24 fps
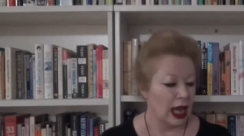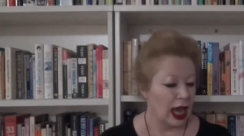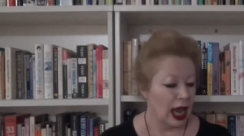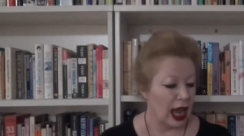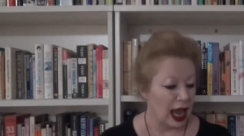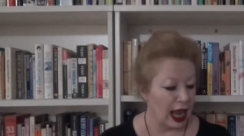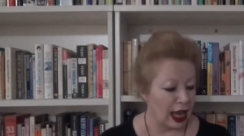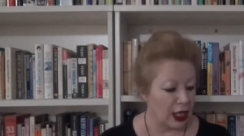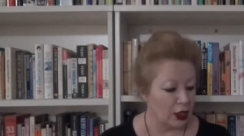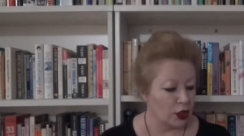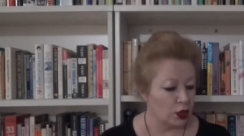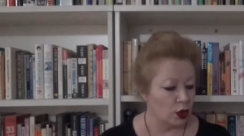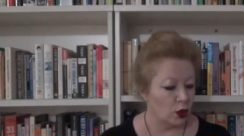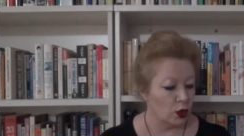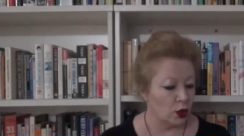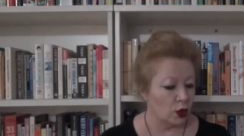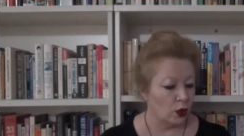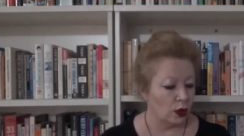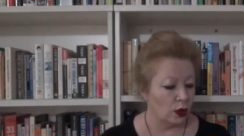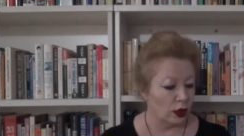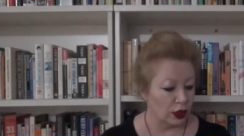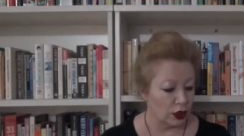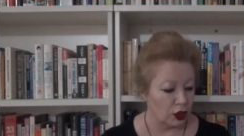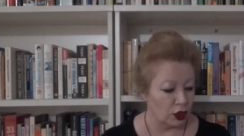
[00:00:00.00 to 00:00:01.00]
annual
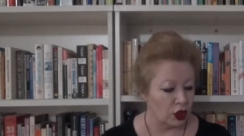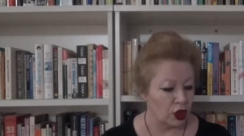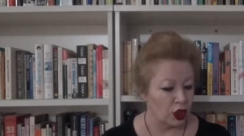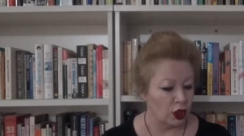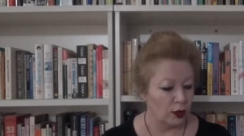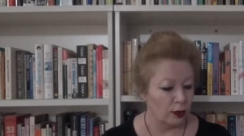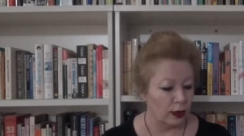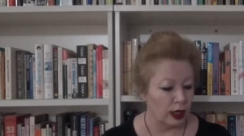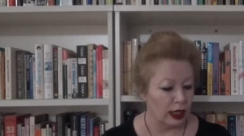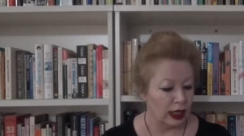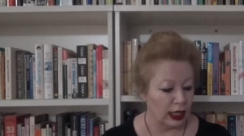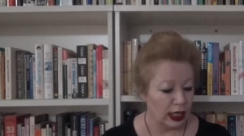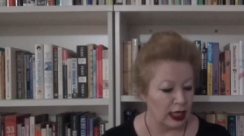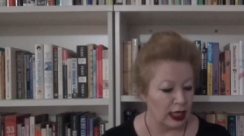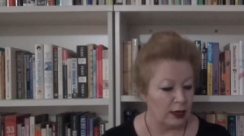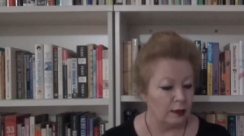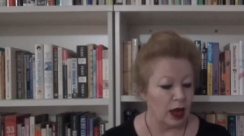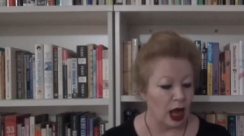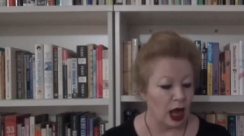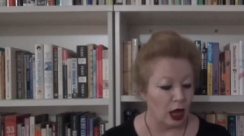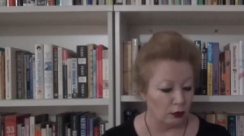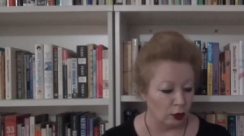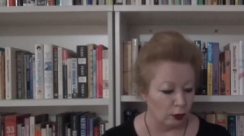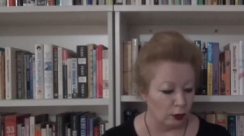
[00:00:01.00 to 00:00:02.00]
consumer
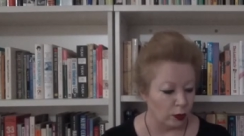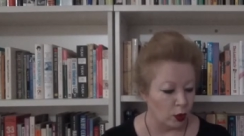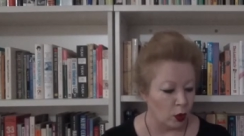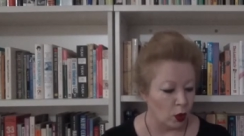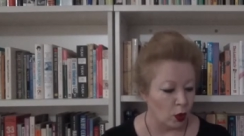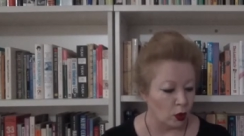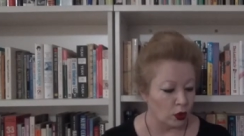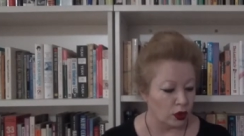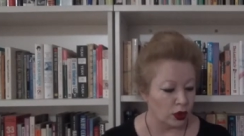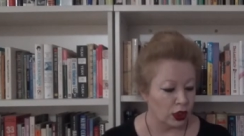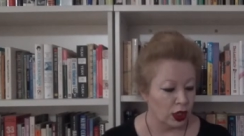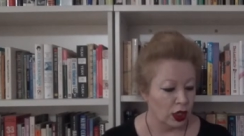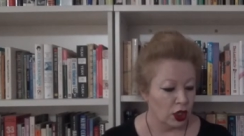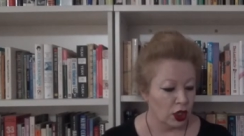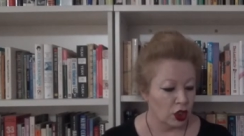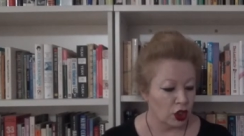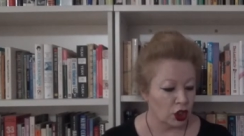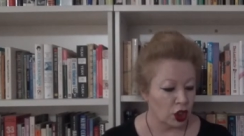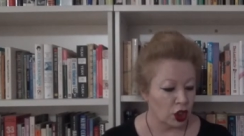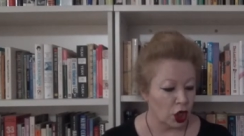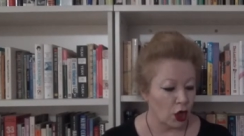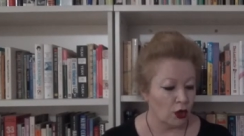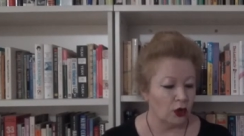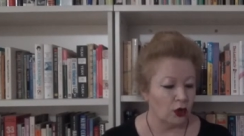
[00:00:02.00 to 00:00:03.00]
email report
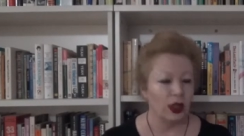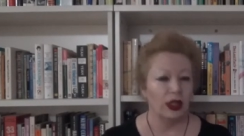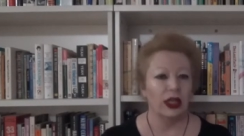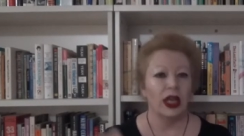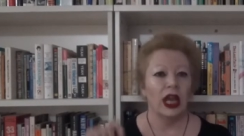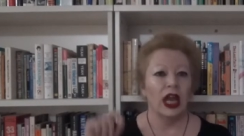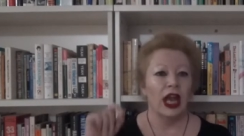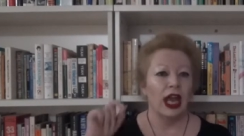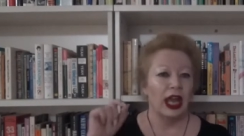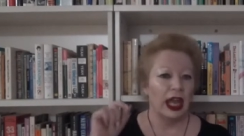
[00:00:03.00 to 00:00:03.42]
showed that